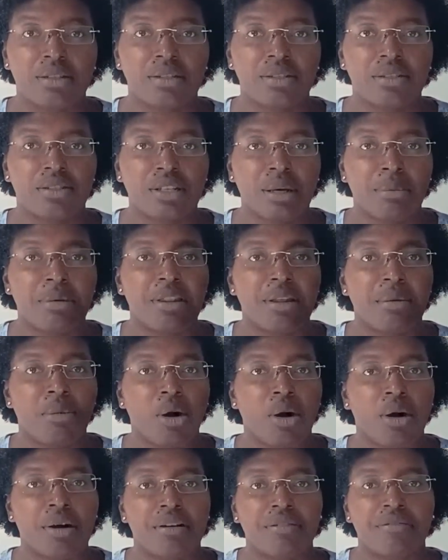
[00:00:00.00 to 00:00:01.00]
Some of them
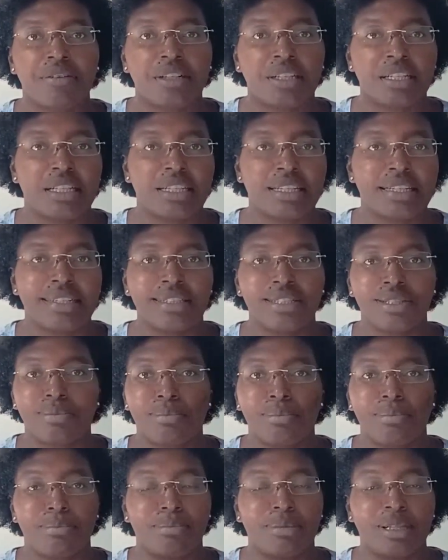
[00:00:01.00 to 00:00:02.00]
are affiliate
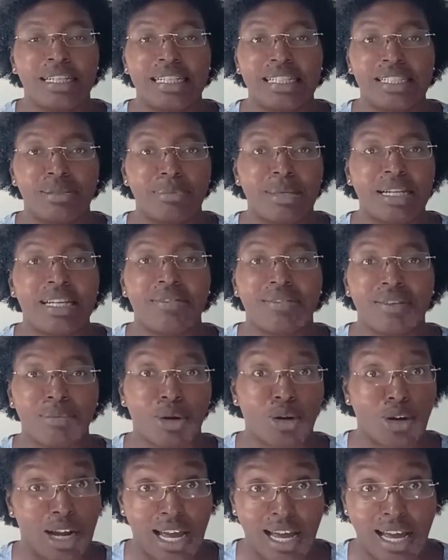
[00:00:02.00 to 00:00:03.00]
links, many of them
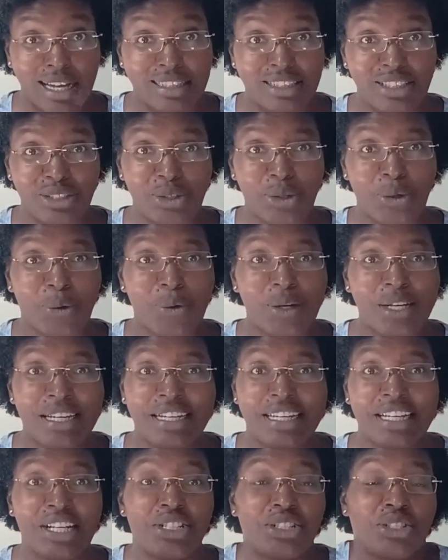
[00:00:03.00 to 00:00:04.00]
are not. So
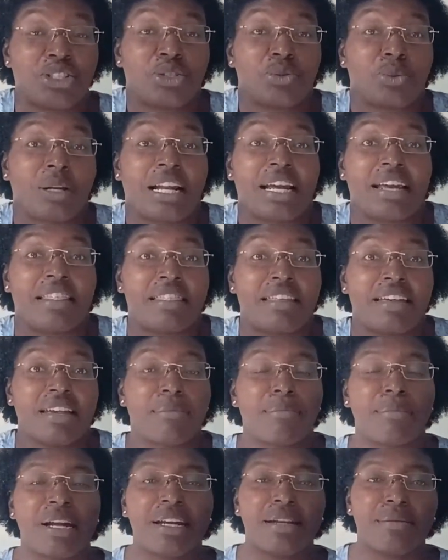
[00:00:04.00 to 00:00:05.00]
it's just what I
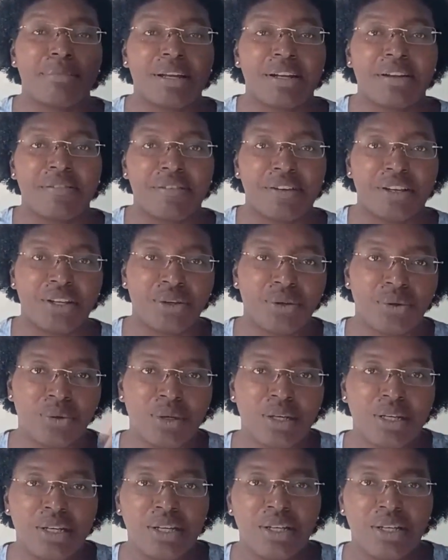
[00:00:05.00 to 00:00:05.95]
think might benefit you.